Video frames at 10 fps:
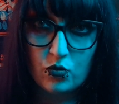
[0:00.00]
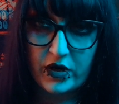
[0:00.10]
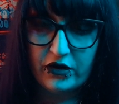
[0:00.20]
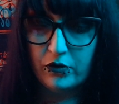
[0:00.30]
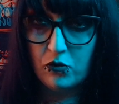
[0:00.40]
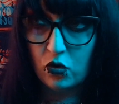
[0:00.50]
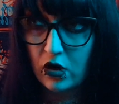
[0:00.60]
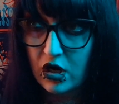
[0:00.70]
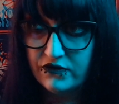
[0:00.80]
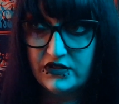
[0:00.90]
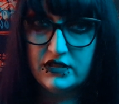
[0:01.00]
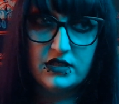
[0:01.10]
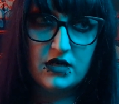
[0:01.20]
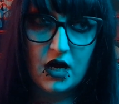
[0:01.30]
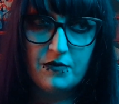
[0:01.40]
where more often
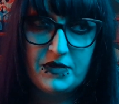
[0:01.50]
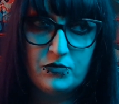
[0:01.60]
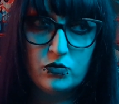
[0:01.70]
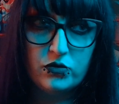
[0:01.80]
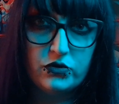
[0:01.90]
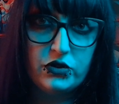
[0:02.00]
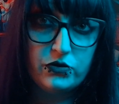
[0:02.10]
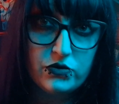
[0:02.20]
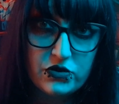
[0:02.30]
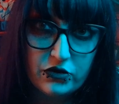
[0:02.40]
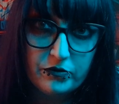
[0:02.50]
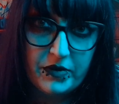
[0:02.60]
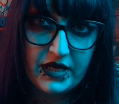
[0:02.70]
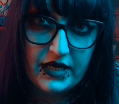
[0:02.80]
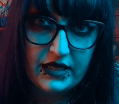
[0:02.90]
than not people will use their
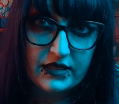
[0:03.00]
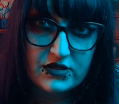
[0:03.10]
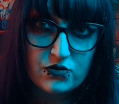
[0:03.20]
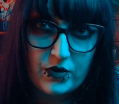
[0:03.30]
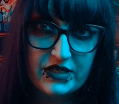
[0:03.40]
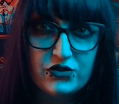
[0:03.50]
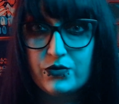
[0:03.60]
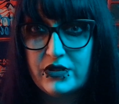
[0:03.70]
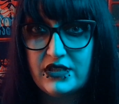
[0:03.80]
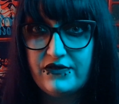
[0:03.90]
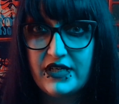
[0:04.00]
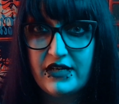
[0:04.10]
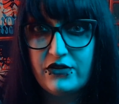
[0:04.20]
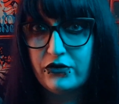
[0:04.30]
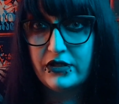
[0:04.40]
pain as a way to
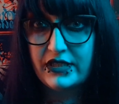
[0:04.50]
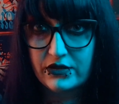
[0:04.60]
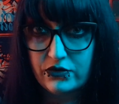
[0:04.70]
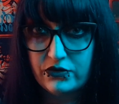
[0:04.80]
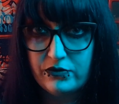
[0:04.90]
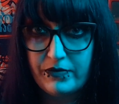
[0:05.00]
alleviate their guilt